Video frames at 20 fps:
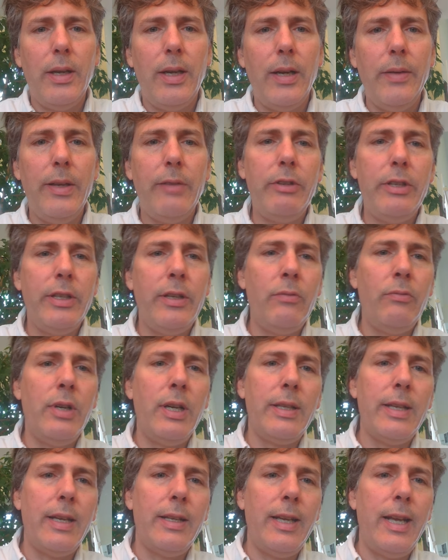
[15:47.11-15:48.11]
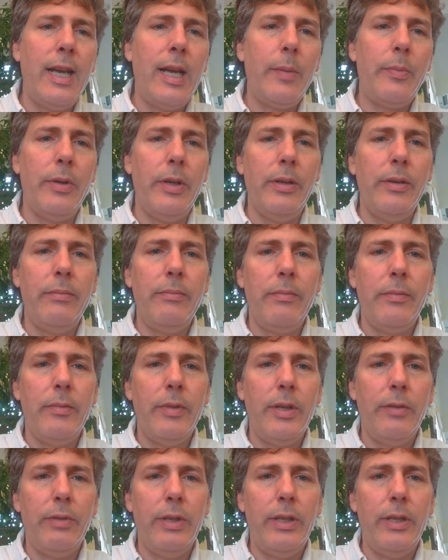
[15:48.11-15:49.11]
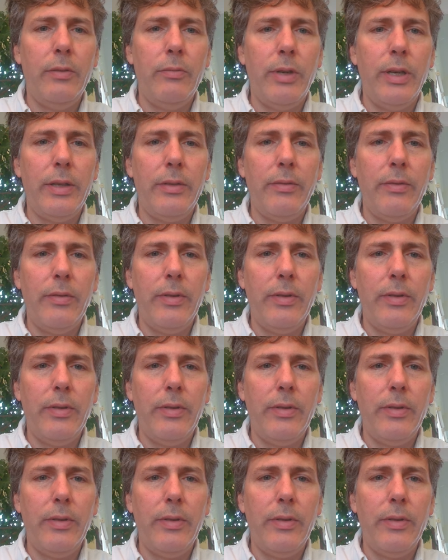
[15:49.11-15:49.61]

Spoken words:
If we didn't want that to happen, if we didn't want